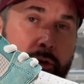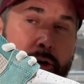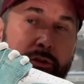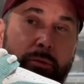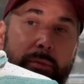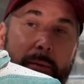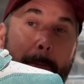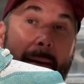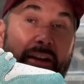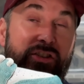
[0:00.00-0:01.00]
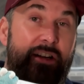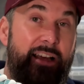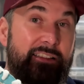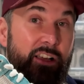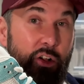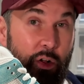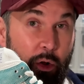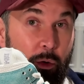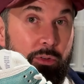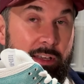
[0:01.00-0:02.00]
going to be mesh like the
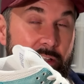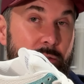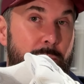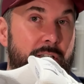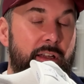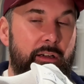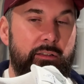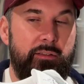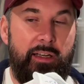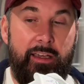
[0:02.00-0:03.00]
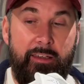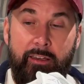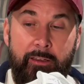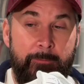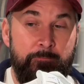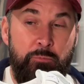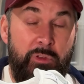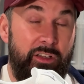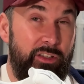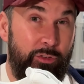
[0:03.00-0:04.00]
old SB Dunks, like
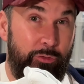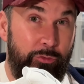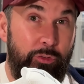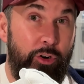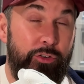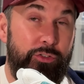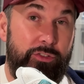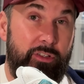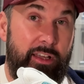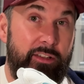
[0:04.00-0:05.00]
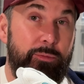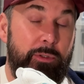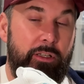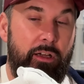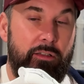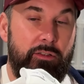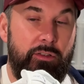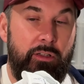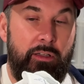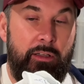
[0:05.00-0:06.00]
the first SB Dunks.
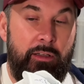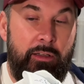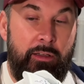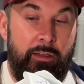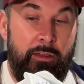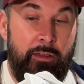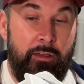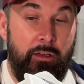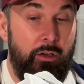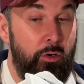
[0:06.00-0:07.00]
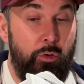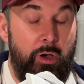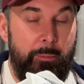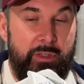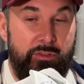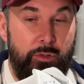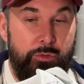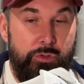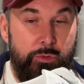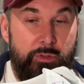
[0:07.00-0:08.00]
Oh, I missed those
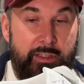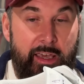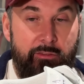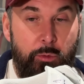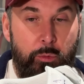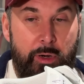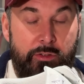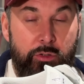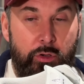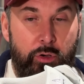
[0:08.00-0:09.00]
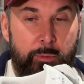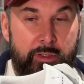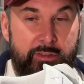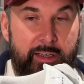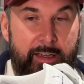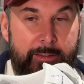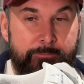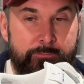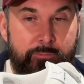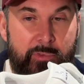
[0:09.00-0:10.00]
shoes. I gave them away to a homeless guy
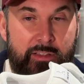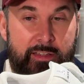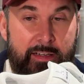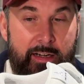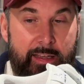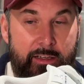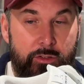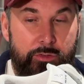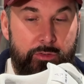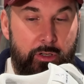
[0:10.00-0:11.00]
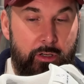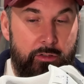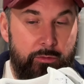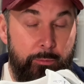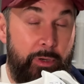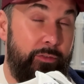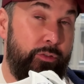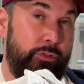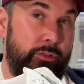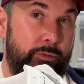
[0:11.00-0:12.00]
that I later saw
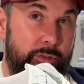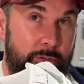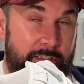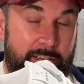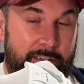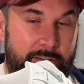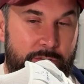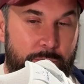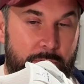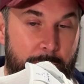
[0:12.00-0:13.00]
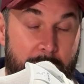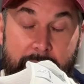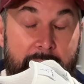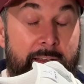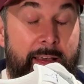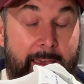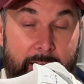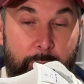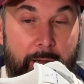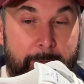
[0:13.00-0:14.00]
barefoot, so he didn't use them. But
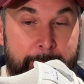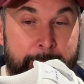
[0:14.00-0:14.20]
anyway,